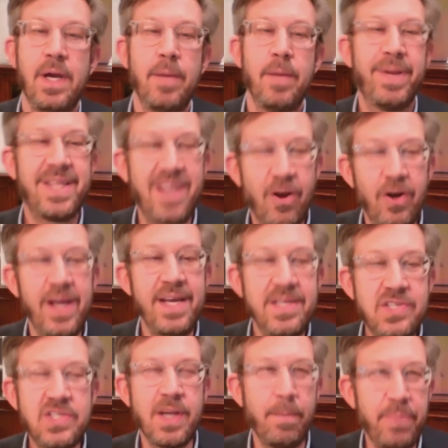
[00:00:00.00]
But there
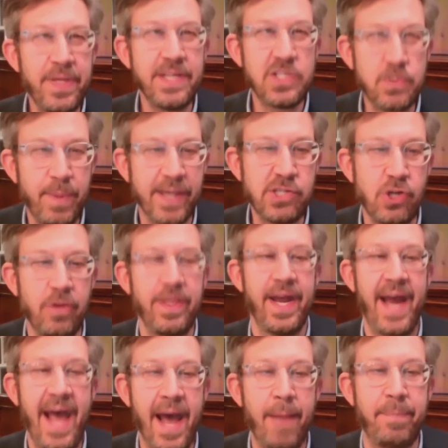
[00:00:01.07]
is something special that
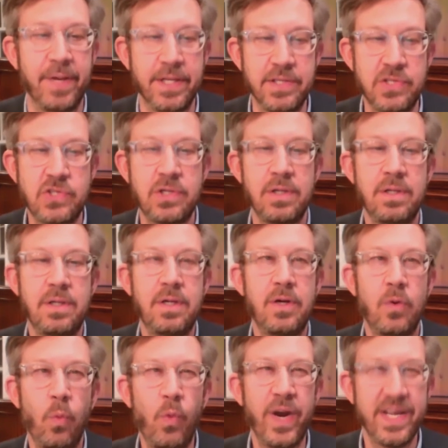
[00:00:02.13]
happens
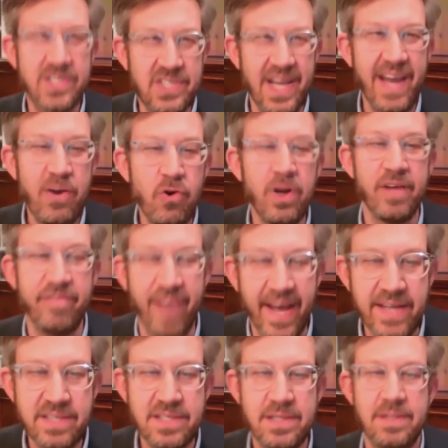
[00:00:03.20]
when a sacred
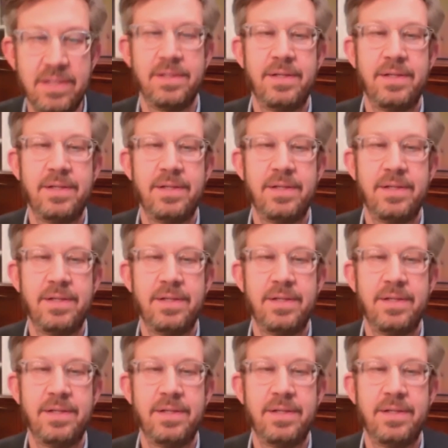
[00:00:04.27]
event